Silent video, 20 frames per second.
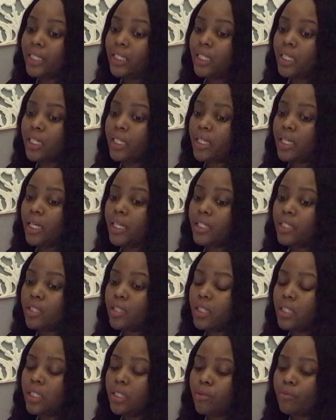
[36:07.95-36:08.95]
can dedicate
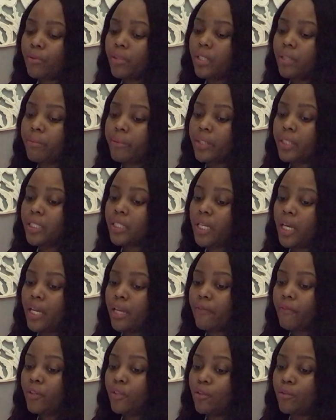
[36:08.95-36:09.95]
to this reading because I
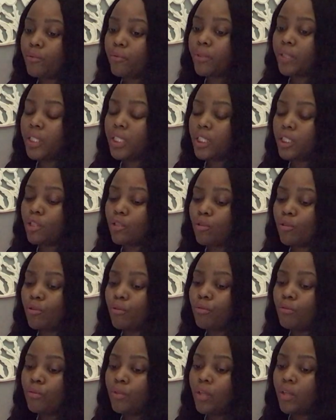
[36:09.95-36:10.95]
have other readings to
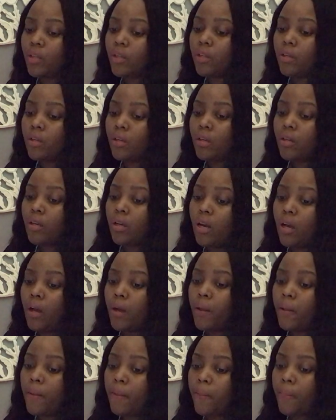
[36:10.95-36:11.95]
do.
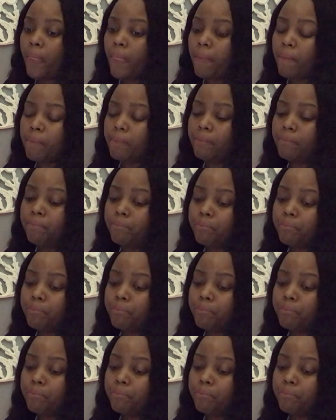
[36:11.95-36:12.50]
And